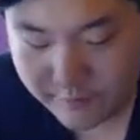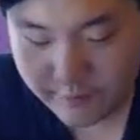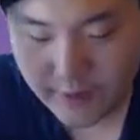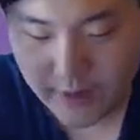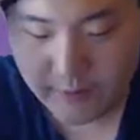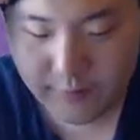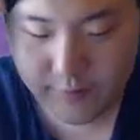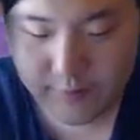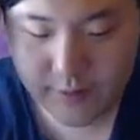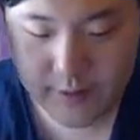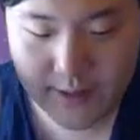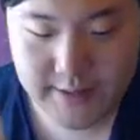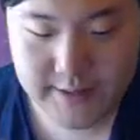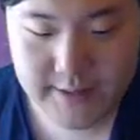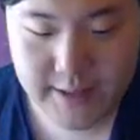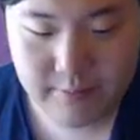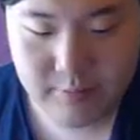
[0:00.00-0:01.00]
Flamethrower in the
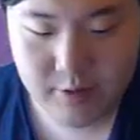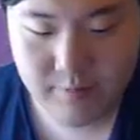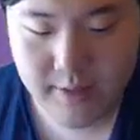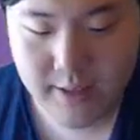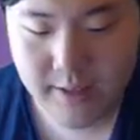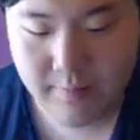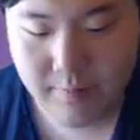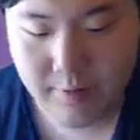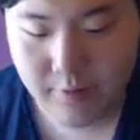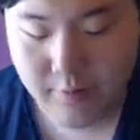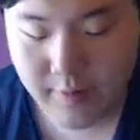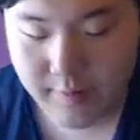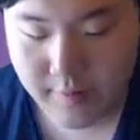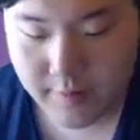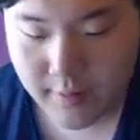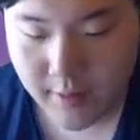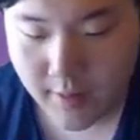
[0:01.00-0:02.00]
last game to my
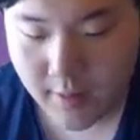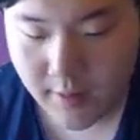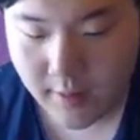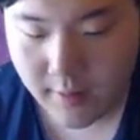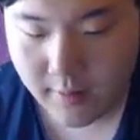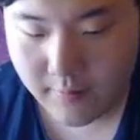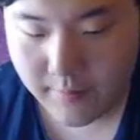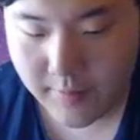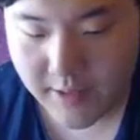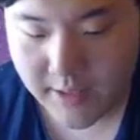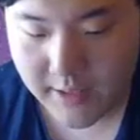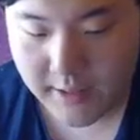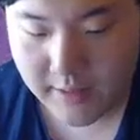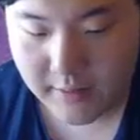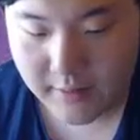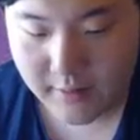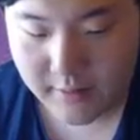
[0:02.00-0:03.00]
opponent.
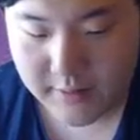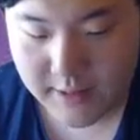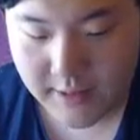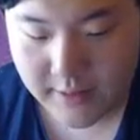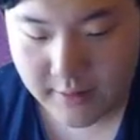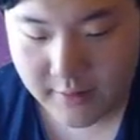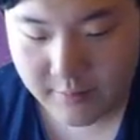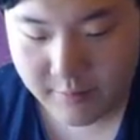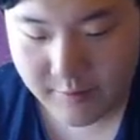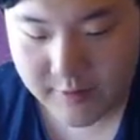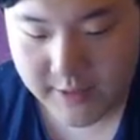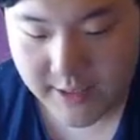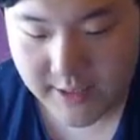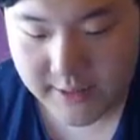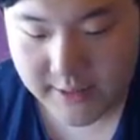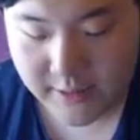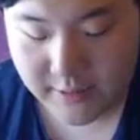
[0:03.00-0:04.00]
But Kartana could
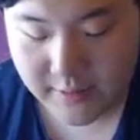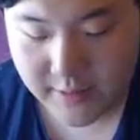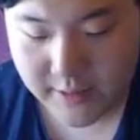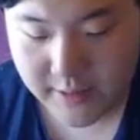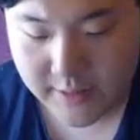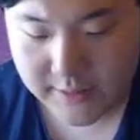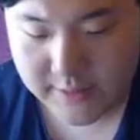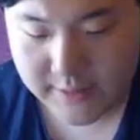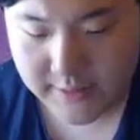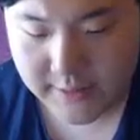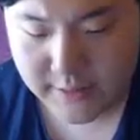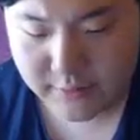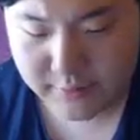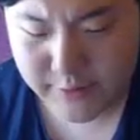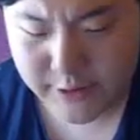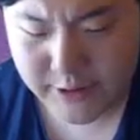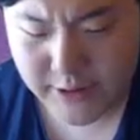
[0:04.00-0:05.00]
protect here. I could see a
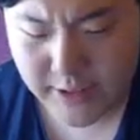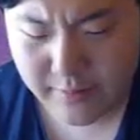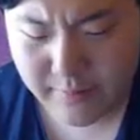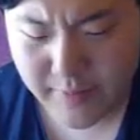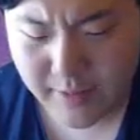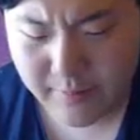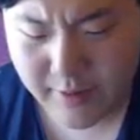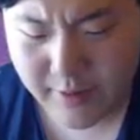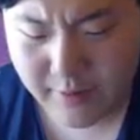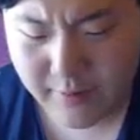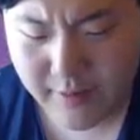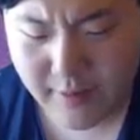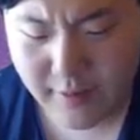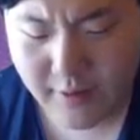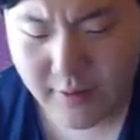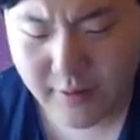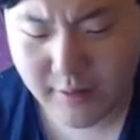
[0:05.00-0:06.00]
switch out, maybe going
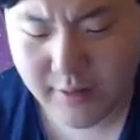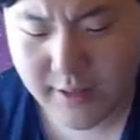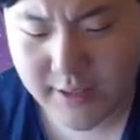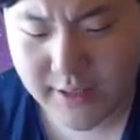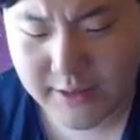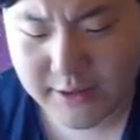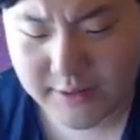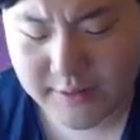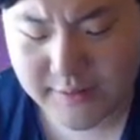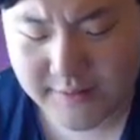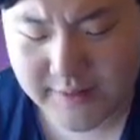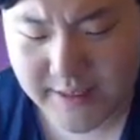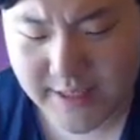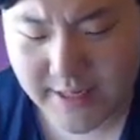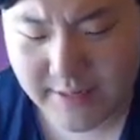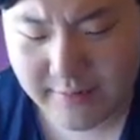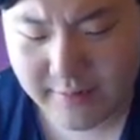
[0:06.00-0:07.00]
to Arcanine just to
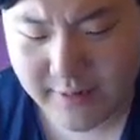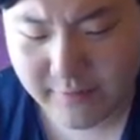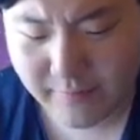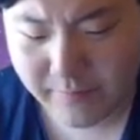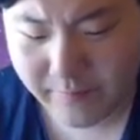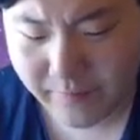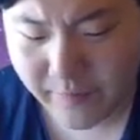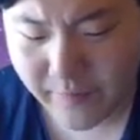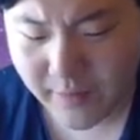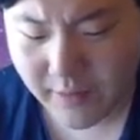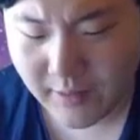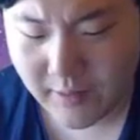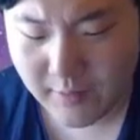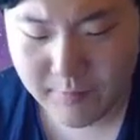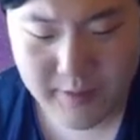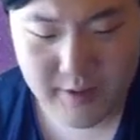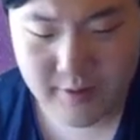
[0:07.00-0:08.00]
scout it.
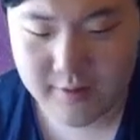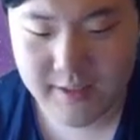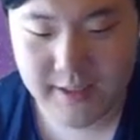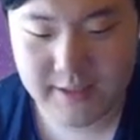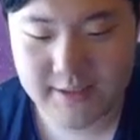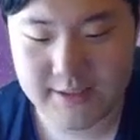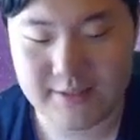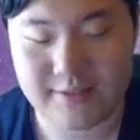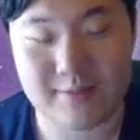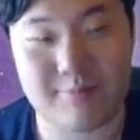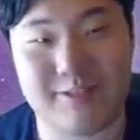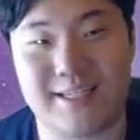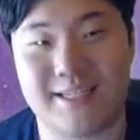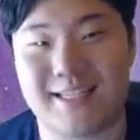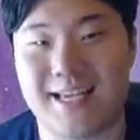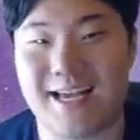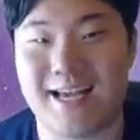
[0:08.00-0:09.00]
But Kartana's just going to
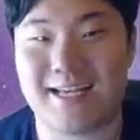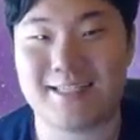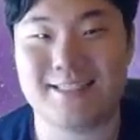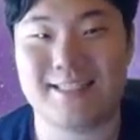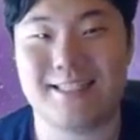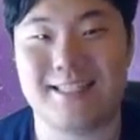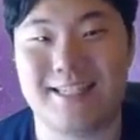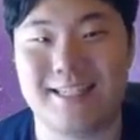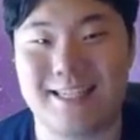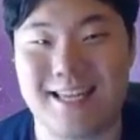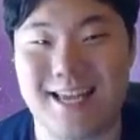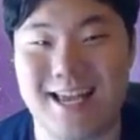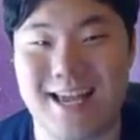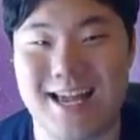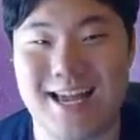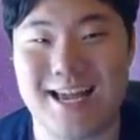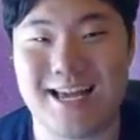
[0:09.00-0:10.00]
protect. Excellent.
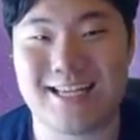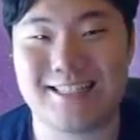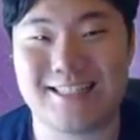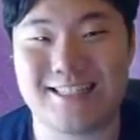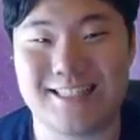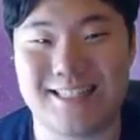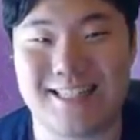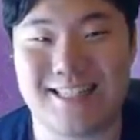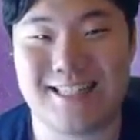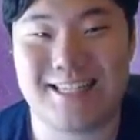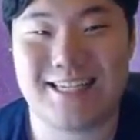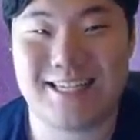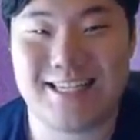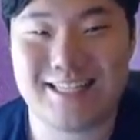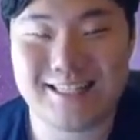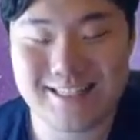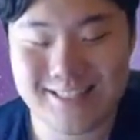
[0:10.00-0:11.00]

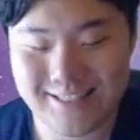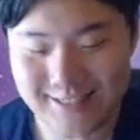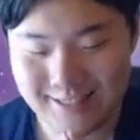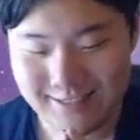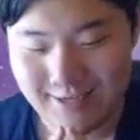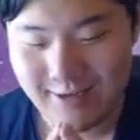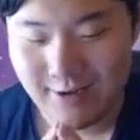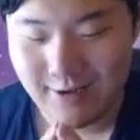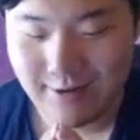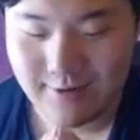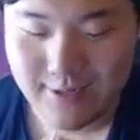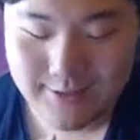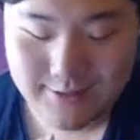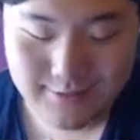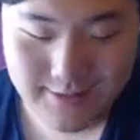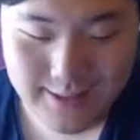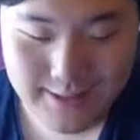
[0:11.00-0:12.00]
Excellent. Okay,
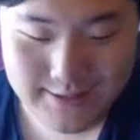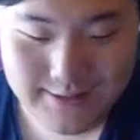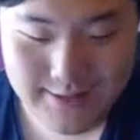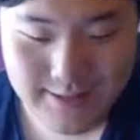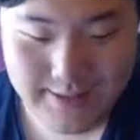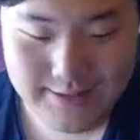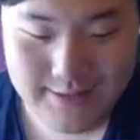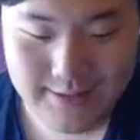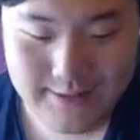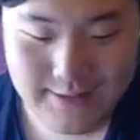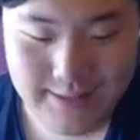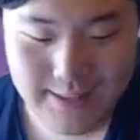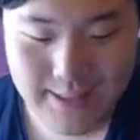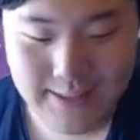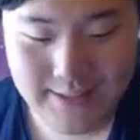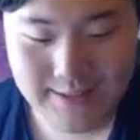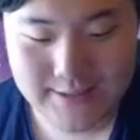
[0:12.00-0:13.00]
so that's nice, because I
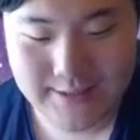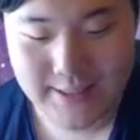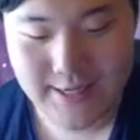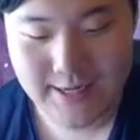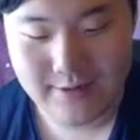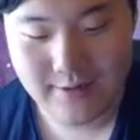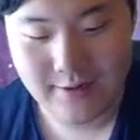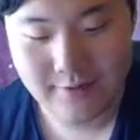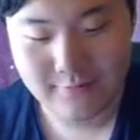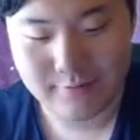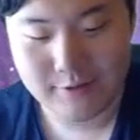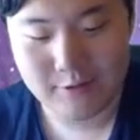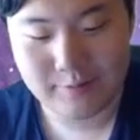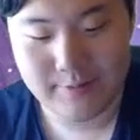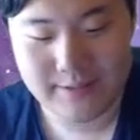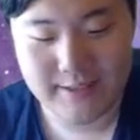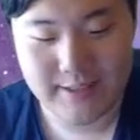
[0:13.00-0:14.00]
get this slack off,
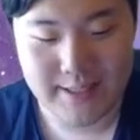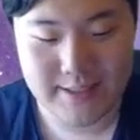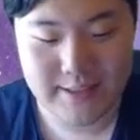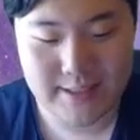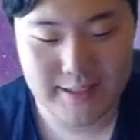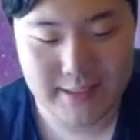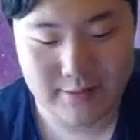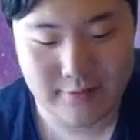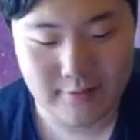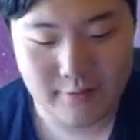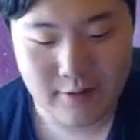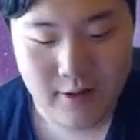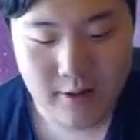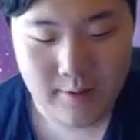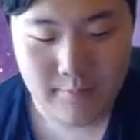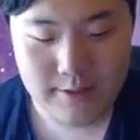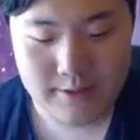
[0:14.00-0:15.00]
which means I get to heal
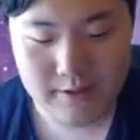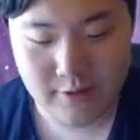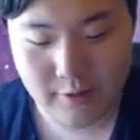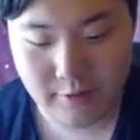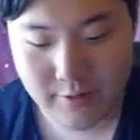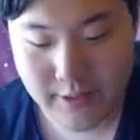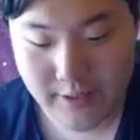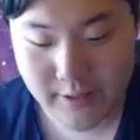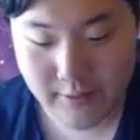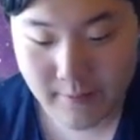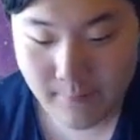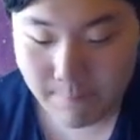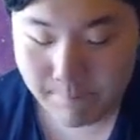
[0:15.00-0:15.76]
my Slowking.